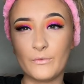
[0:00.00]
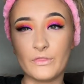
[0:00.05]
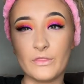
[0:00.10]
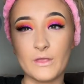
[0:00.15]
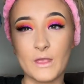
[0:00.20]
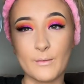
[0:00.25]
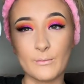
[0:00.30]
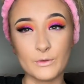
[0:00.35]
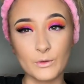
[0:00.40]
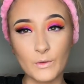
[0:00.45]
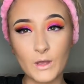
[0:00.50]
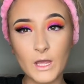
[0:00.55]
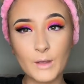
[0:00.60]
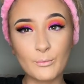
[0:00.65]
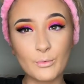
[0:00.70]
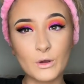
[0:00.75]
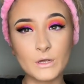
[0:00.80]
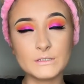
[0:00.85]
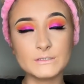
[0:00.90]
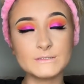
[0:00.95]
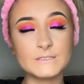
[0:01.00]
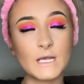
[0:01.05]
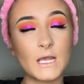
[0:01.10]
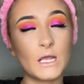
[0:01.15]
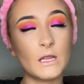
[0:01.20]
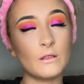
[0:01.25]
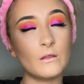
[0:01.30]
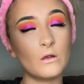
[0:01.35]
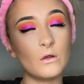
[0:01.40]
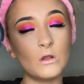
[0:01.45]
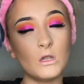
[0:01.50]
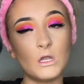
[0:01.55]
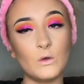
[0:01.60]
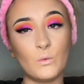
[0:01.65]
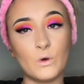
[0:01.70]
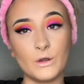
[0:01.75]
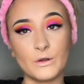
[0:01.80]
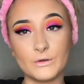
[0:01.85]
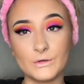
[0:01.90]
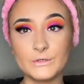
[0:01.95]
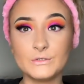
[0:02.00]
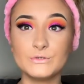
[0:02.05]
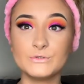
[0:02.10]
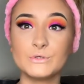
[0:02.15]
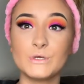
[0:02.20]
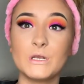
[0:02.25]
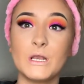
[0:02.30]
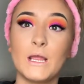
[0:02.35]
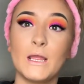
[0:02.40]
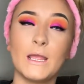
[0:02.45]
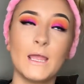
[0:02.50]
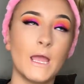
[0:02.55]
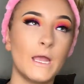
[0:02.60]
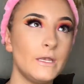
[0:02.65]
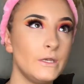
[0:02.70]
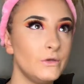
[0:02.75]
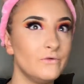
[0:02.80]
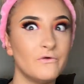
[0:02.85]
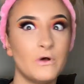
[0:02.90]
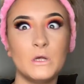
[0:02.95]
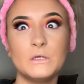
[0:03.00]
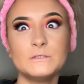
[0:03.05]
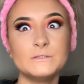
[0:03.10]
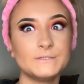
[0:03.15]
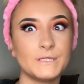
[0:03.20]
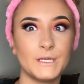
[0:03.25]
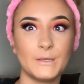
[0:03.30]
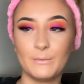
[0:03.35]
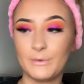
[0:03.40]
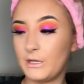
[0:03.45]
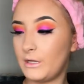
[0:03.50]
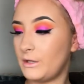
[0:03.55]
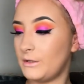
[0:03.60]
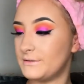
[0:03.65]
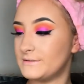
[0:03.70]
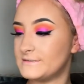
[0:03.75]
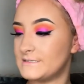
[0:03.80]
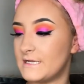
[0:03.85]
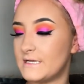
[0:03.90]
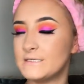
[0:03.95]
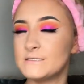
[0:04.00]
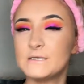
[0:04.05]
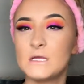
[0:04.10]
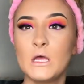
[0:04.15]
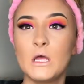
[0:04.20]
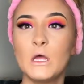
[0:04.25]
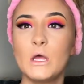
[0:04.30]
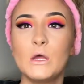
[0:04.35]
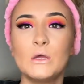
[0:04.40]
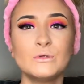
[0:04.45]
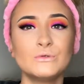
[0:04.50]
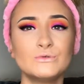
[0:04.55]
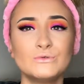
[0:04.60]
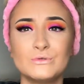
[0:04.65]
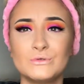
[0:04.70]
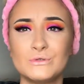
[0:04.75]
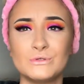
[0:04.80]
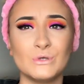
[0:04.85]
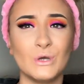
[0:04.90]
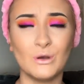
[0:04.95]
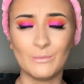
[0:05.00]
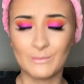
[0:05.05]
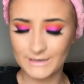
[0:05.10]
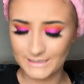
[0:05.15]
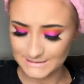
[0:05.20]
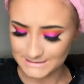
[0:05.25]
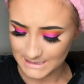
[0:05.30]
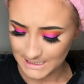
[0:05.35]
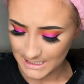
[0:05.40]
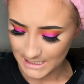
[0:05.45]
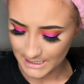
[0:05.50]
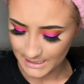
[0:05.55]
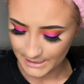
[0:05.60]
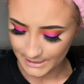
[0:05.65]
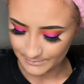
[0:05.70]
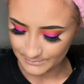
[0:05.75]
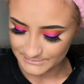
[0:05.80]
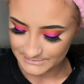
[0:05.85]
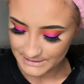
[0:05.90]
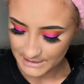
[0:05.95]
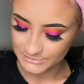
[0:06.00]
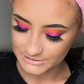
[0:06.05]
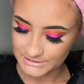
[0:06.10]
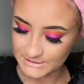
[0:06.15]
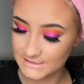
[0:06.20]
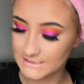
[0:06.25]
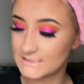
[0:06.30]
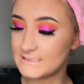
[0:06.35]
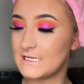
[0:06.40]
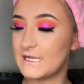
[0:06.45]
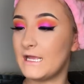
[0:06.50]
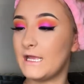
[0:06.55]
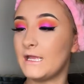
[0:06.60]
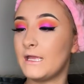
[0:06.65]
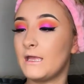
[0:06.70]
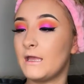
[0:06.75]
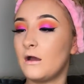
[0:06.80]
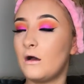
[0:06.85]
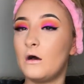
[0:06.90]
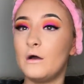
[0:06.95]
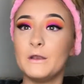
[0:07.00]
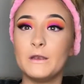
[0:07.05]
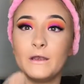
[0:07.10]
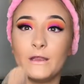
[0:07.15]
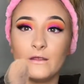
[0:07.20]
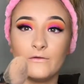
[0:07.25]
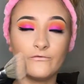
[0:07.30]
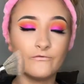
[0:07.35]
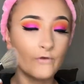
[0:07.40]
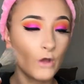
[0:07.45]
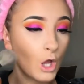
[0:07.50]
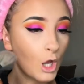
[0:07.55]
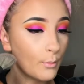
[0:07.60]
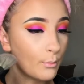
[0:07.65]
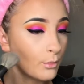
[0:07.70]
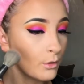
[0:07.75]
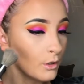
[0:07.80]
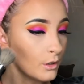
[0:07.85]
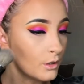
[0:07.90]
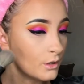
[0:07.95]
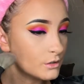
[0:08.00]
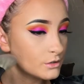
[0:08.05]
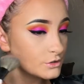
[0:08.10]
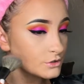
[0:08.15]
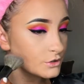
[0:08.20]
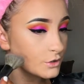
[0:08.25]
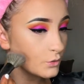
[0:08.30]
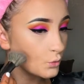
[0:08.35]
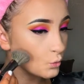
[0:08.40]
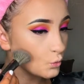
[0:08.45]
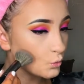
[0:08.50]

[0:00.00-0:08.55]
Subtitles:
with the MUA bronzer in the color 100. Again, you all see me use this so many times. I'm just gonna take it on an E4 brush.